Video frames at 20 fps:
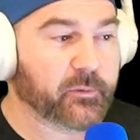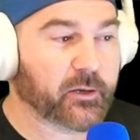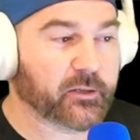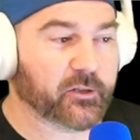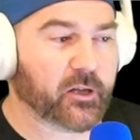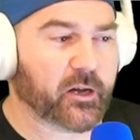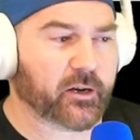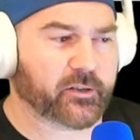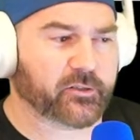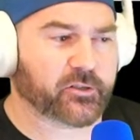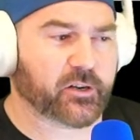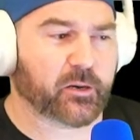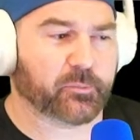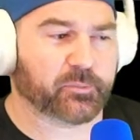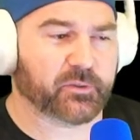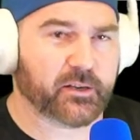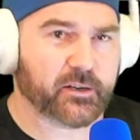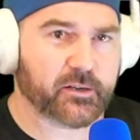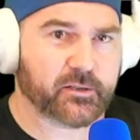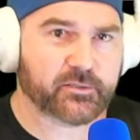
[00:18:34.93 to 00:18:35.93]
lot of guitar
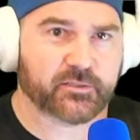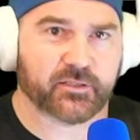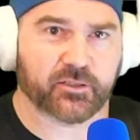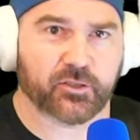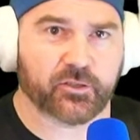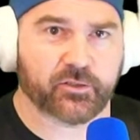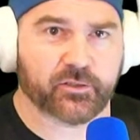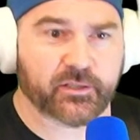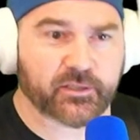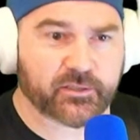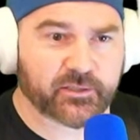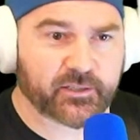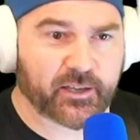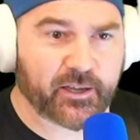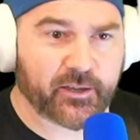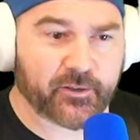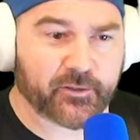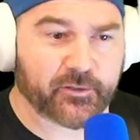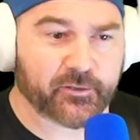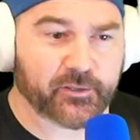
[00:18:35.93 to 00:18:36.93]
players learn this
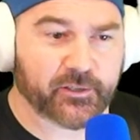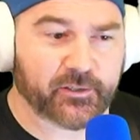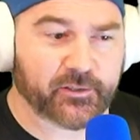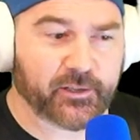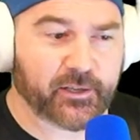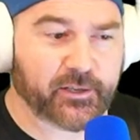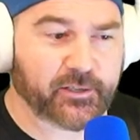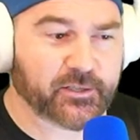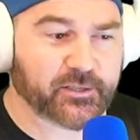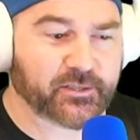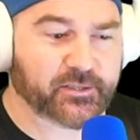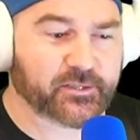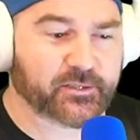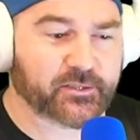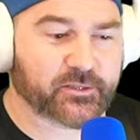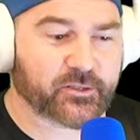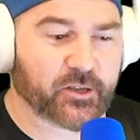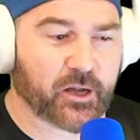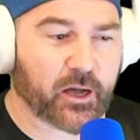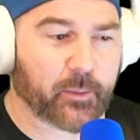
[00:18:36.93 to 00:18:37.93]
scale and they just
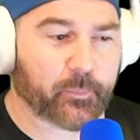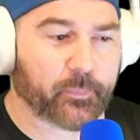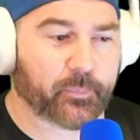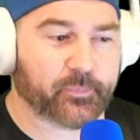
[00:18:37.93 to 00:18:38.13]
stop